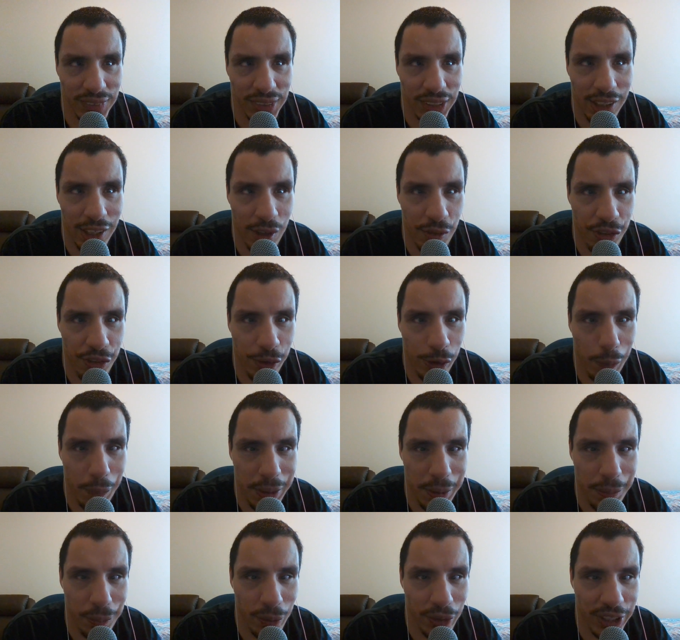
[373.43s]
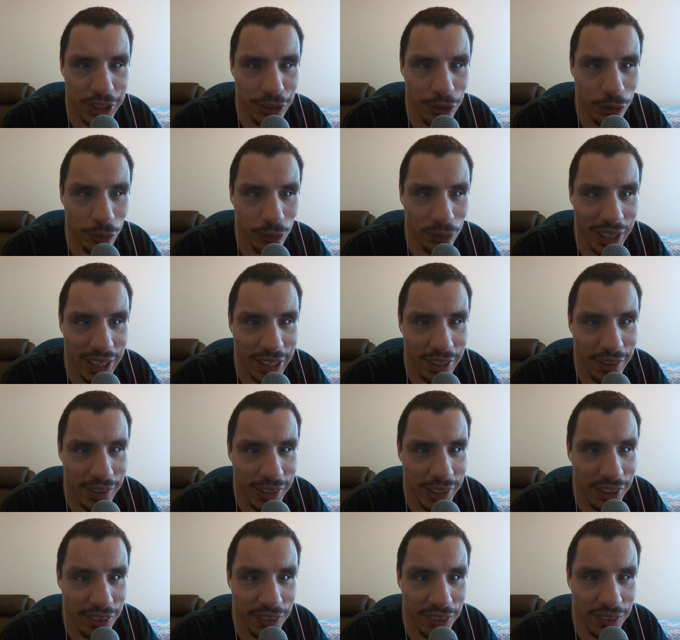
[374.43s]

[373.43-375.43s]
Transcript: If there are people that don't like that,